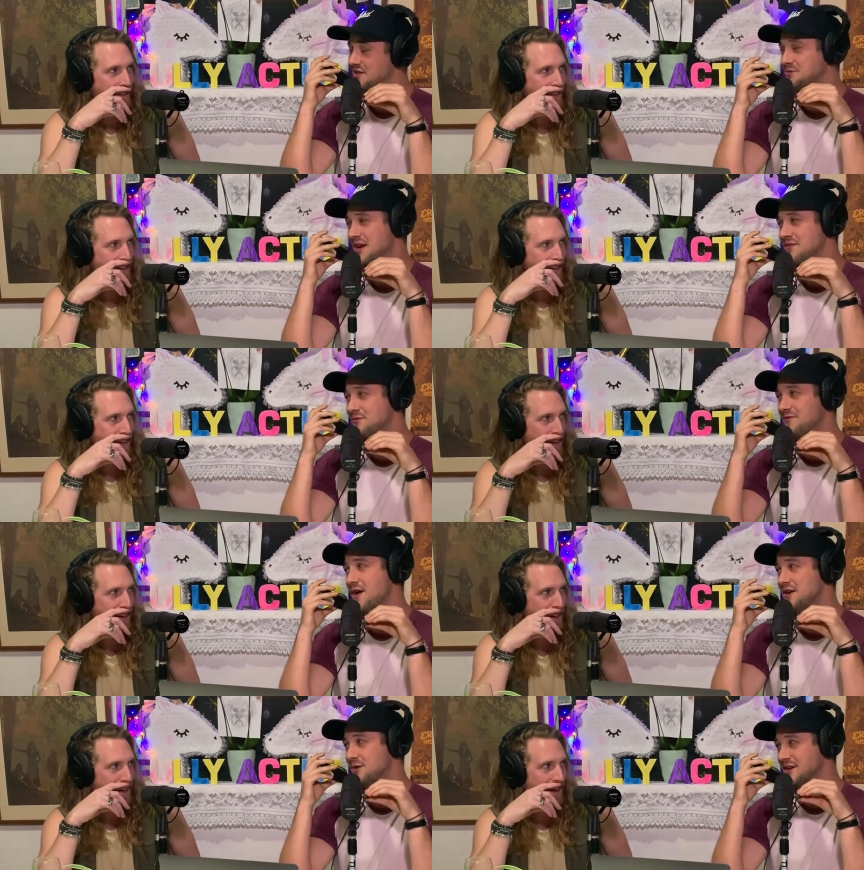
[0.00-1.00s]
Speaker 1: I just want to have a
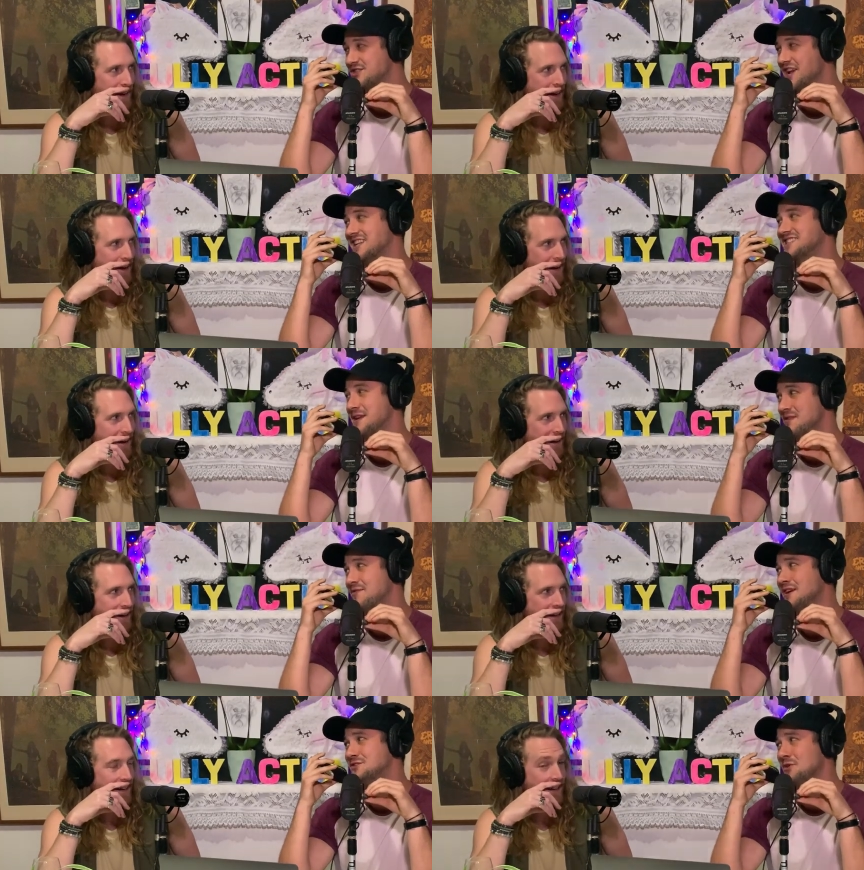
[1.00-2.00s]
very quick chat to him, if
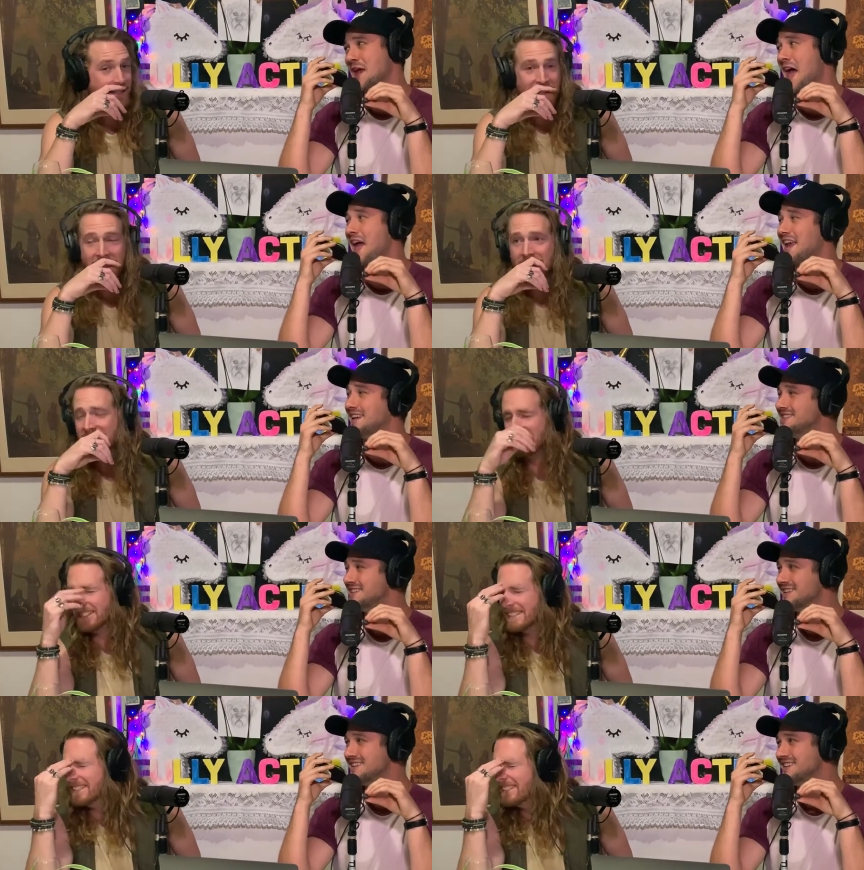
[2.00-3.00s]
that's okay.
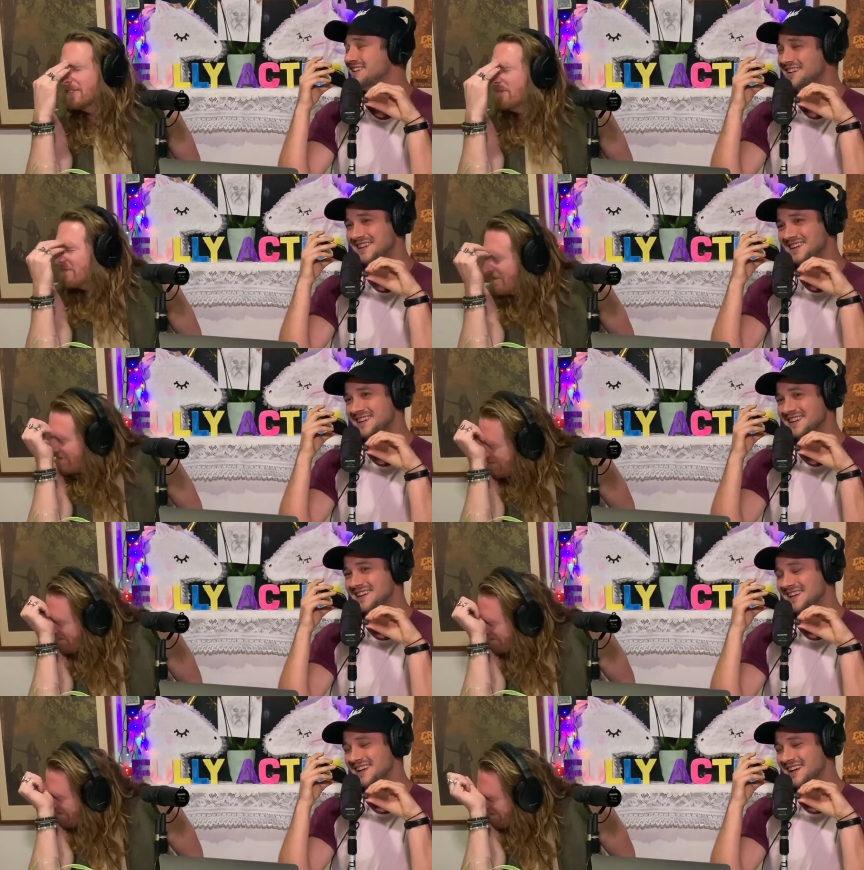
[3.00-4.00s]

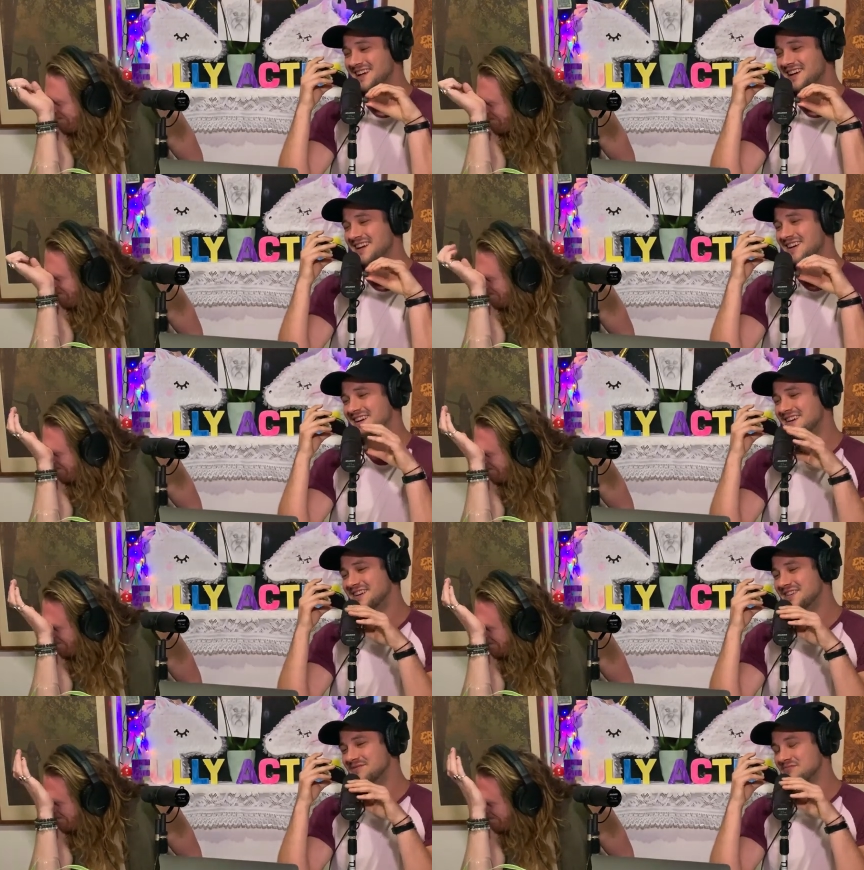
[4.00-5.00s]
Sorry, he's
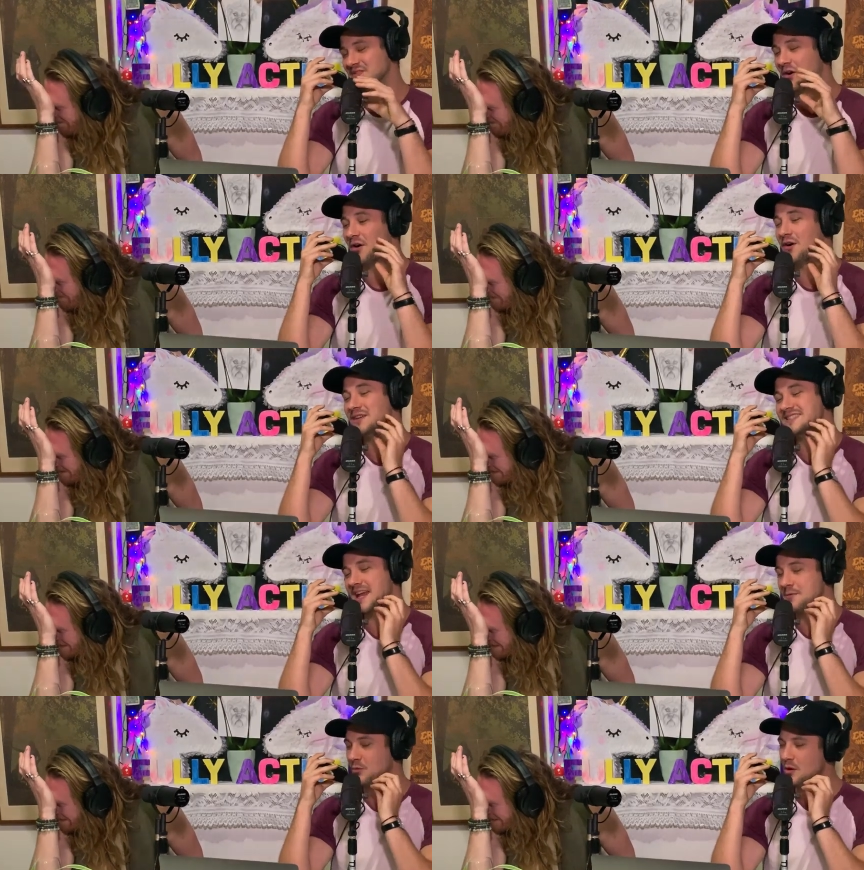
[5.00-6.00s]
busy. Oh,
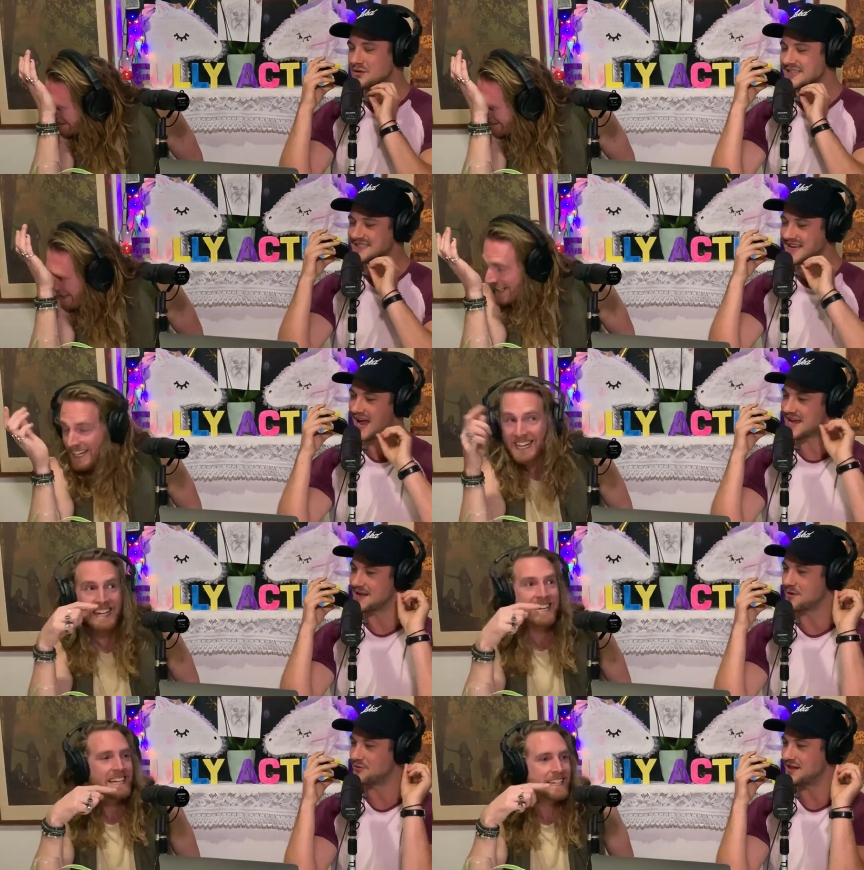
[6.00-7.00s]
damn it. What was his
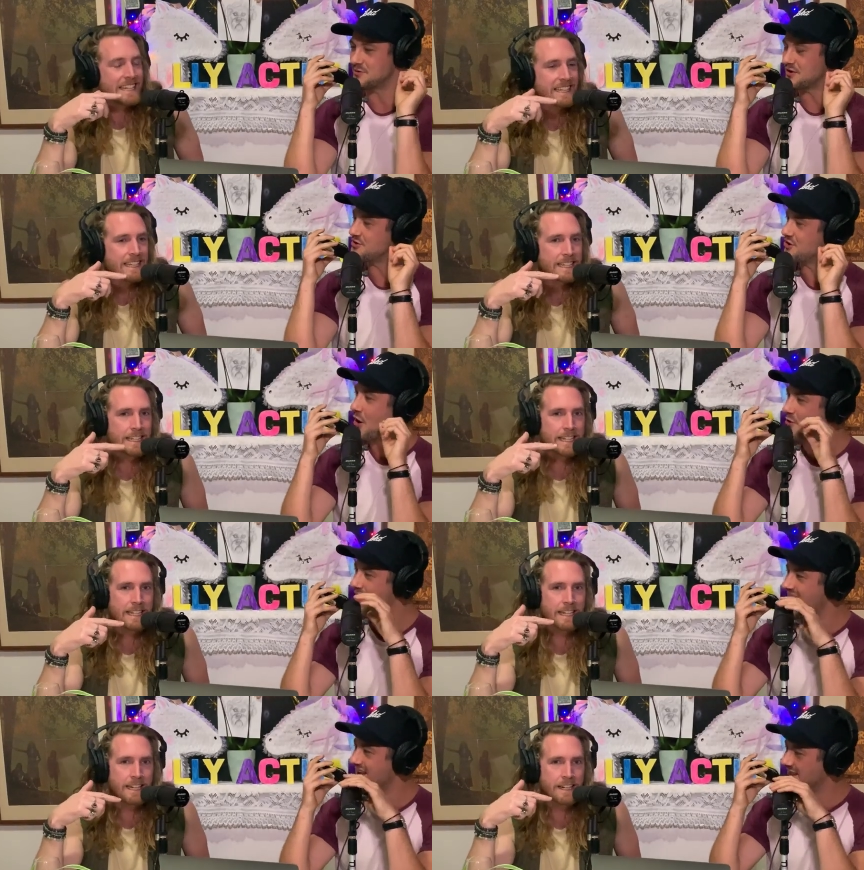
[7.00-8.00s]
name? I really want to know.
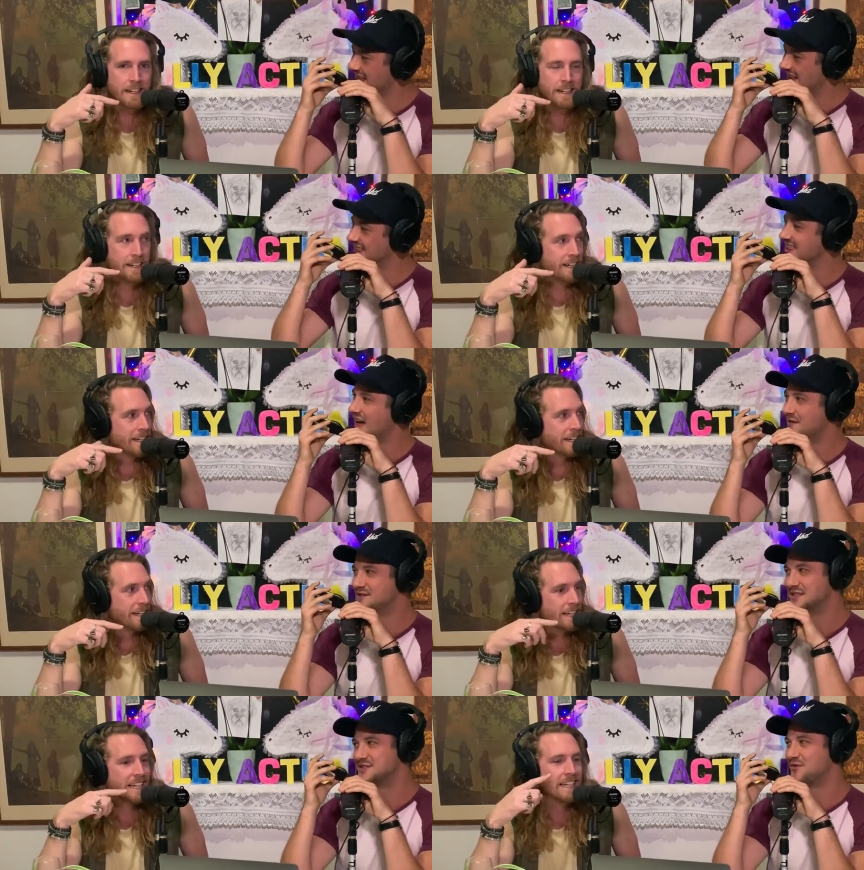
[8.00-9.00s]
Hey, I loved
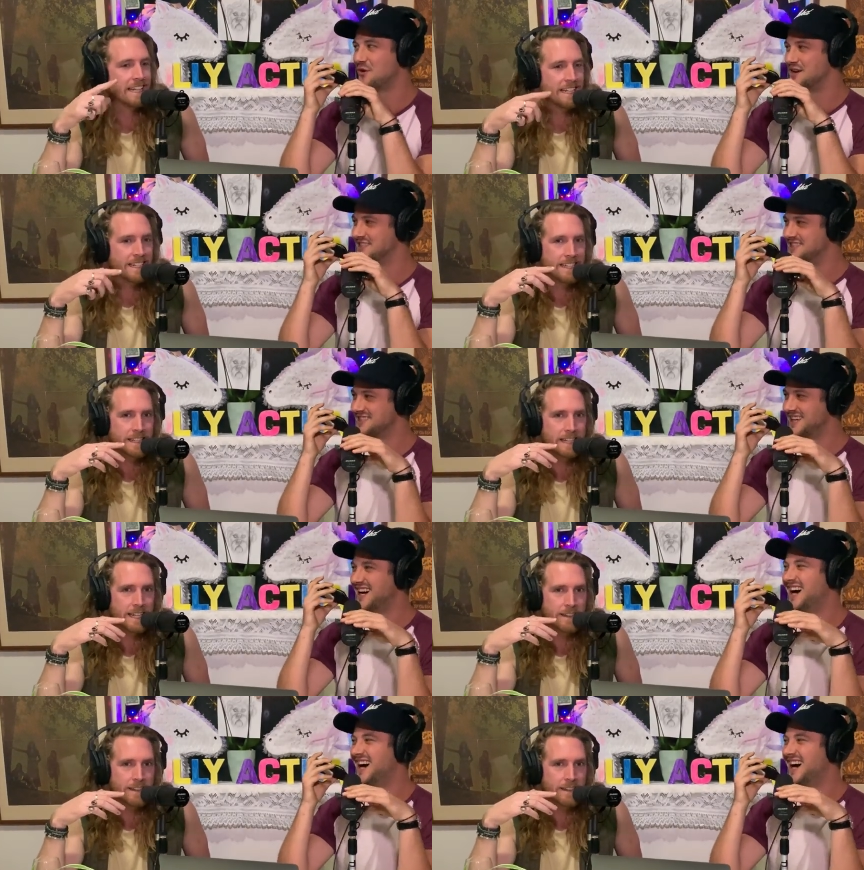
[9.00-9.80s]
his voice. Sorry,